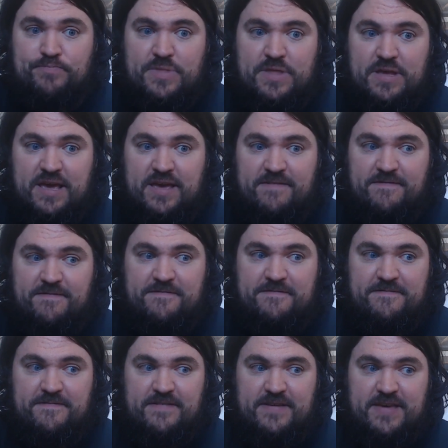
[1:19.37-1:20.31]

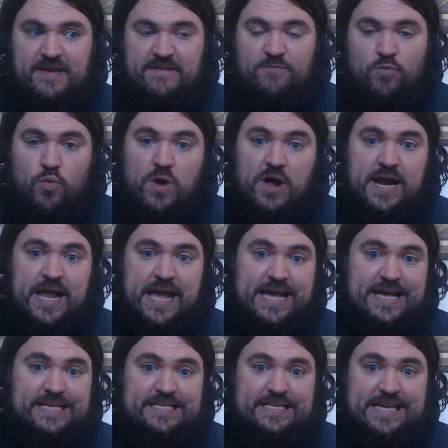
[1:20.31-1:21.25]
If run
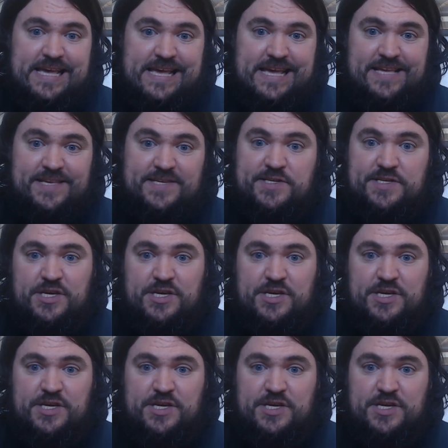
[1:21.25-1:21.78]
as is,